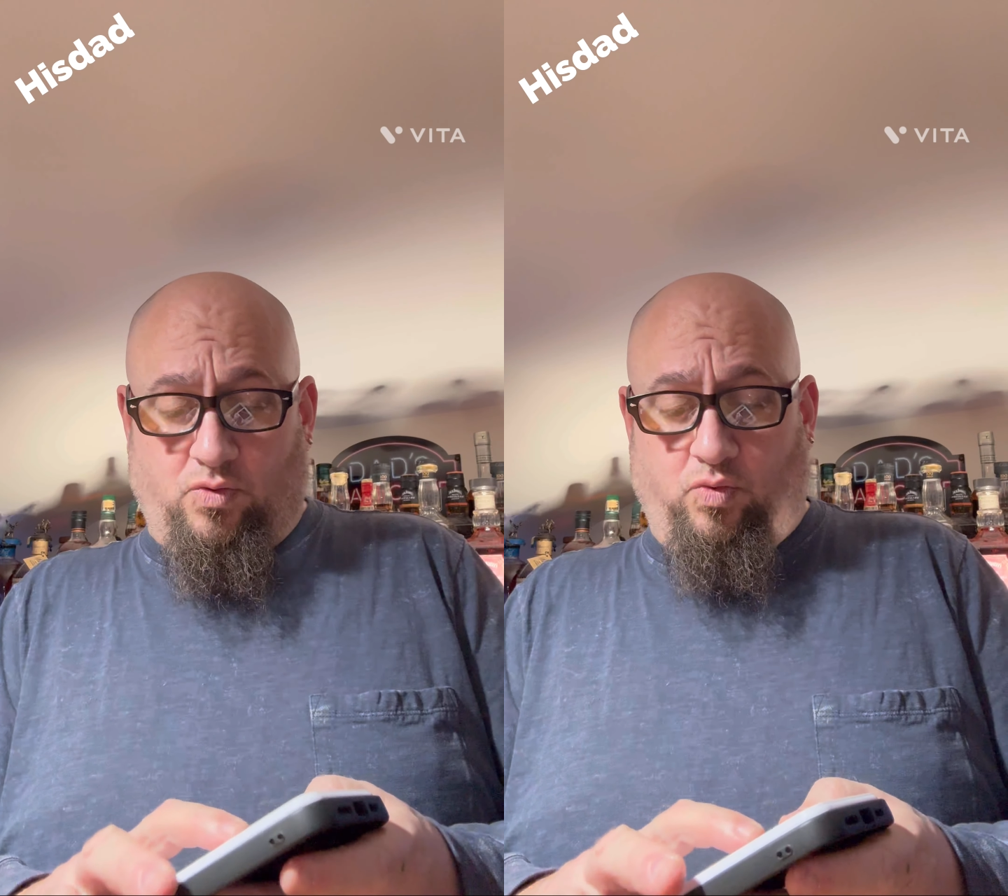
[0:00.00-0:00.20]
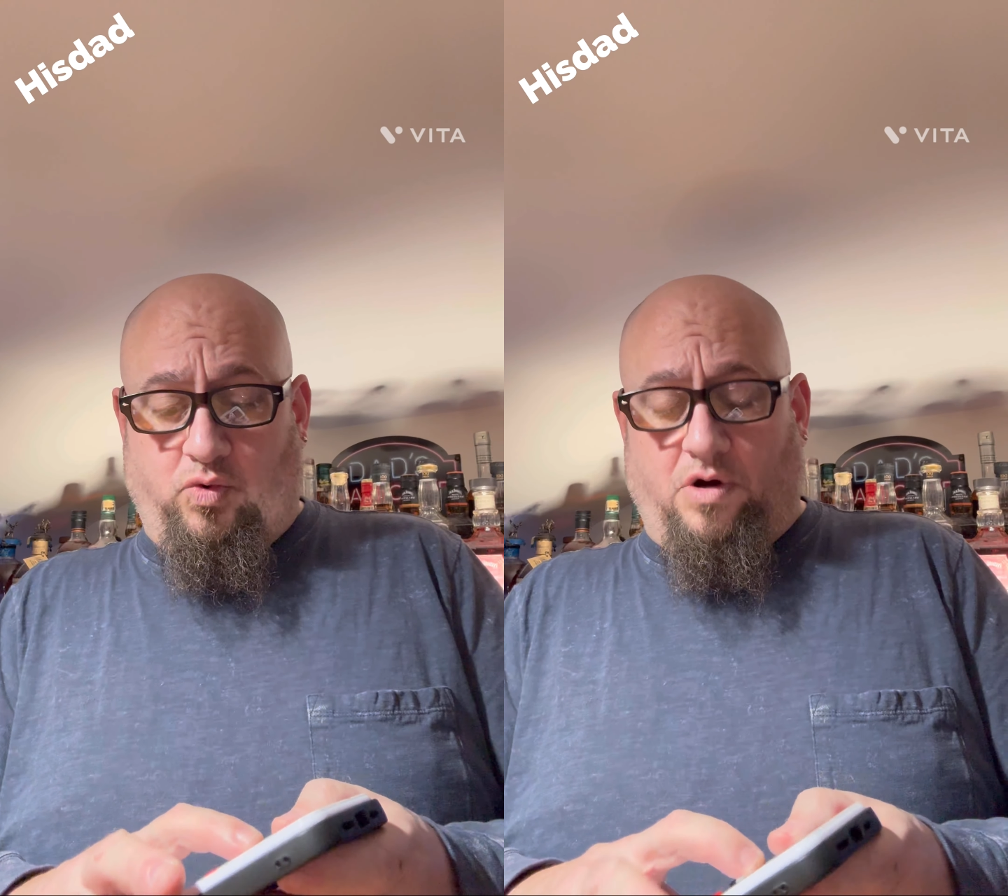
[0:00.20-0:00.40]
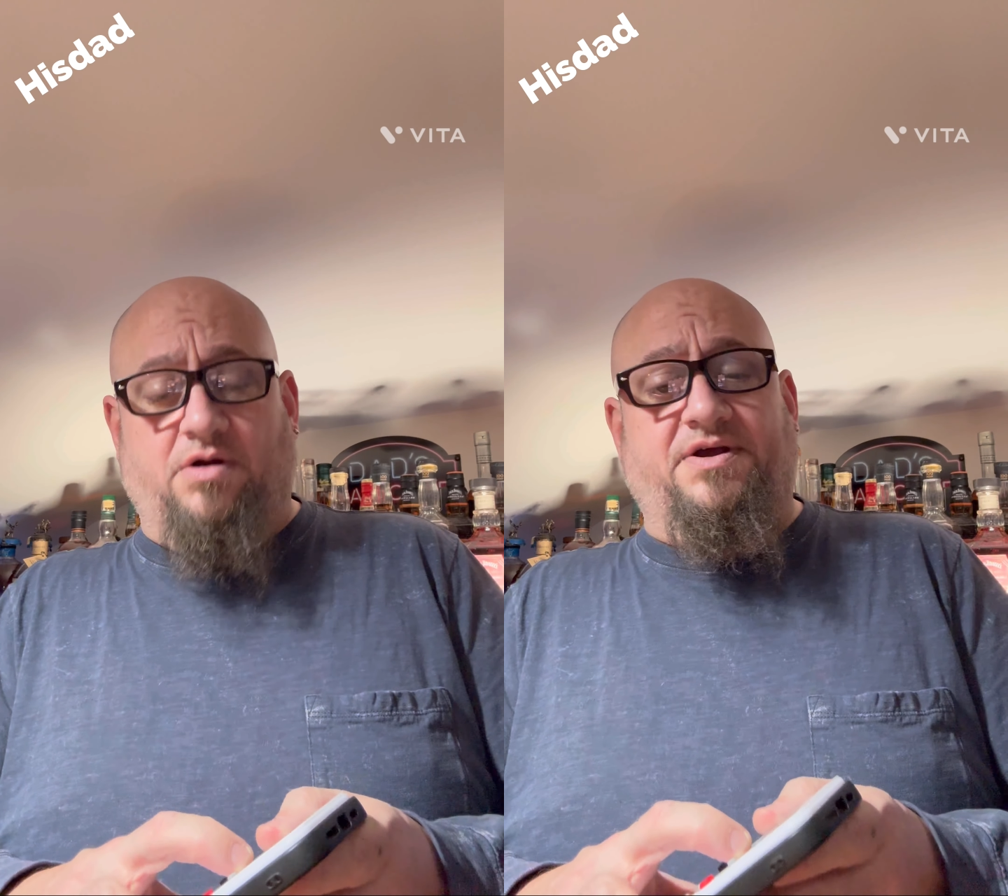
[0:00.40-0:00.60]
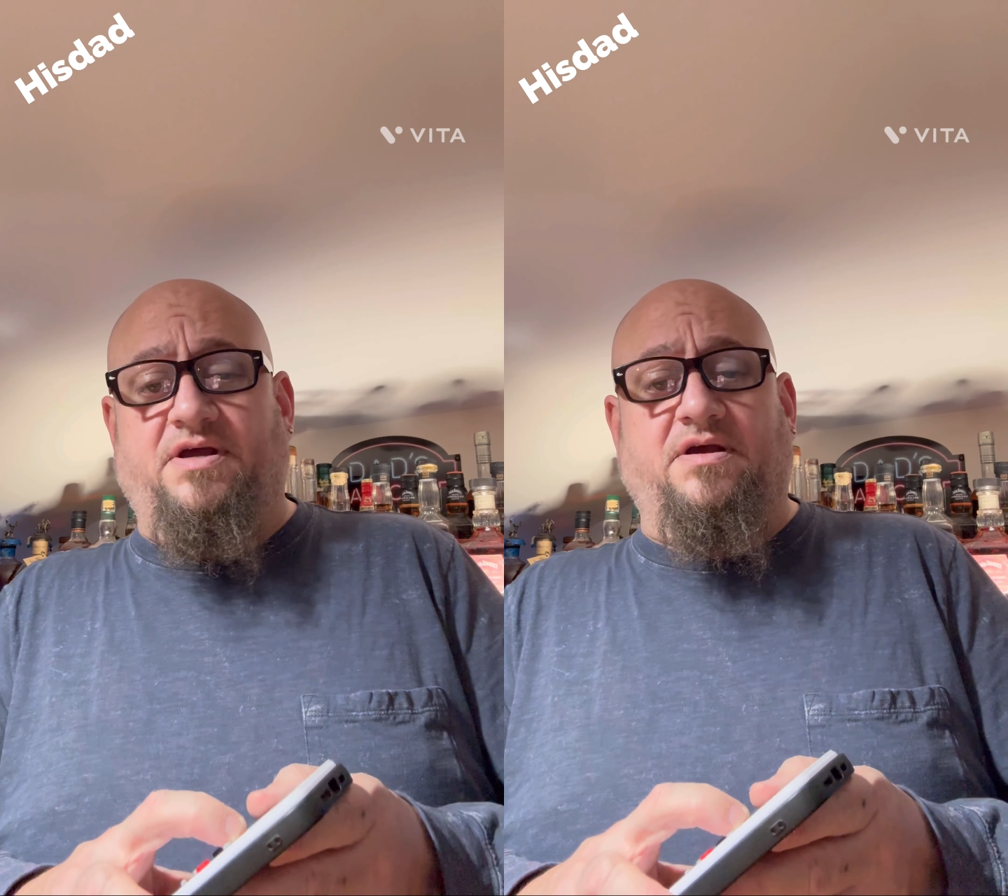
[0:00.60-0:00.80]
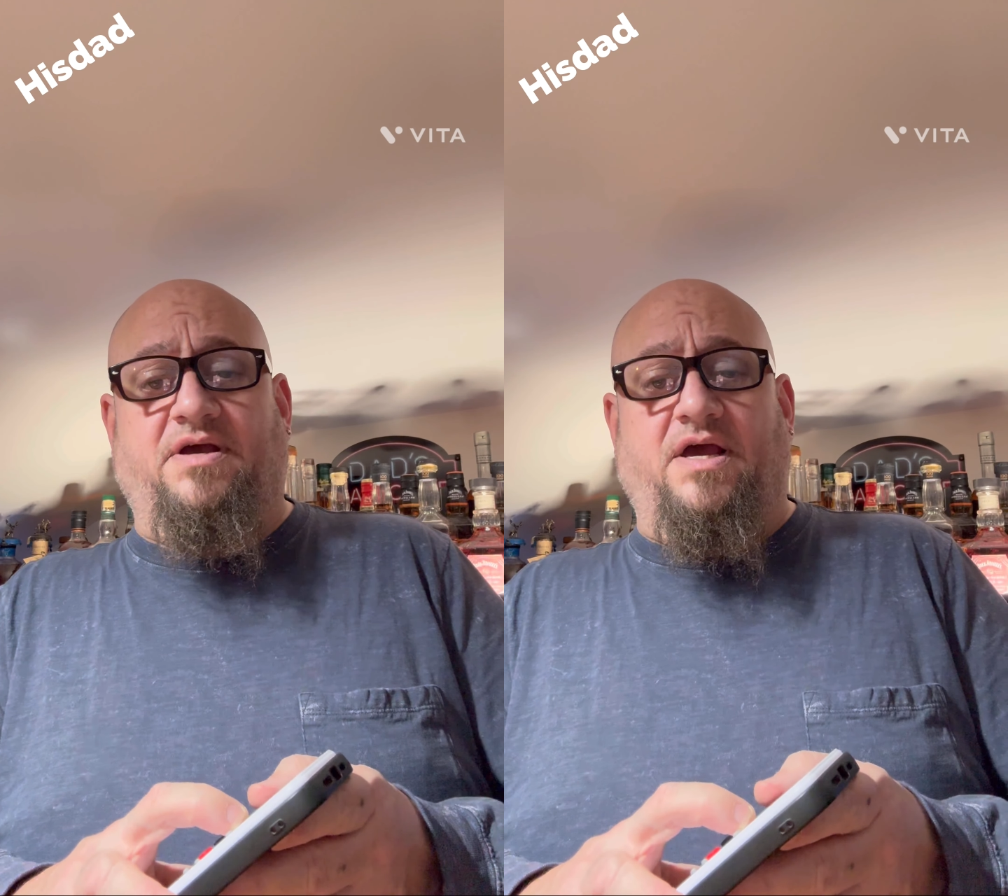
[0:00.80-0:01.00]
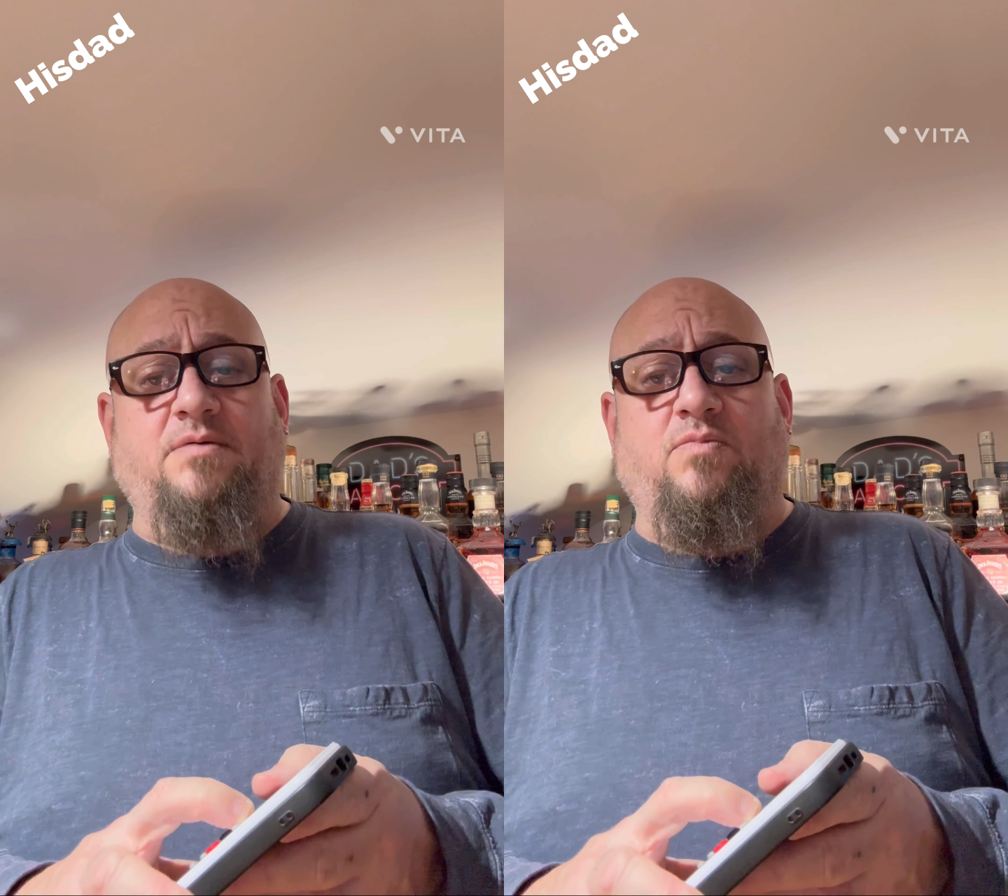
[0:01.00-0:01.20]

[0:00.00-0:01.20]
working Game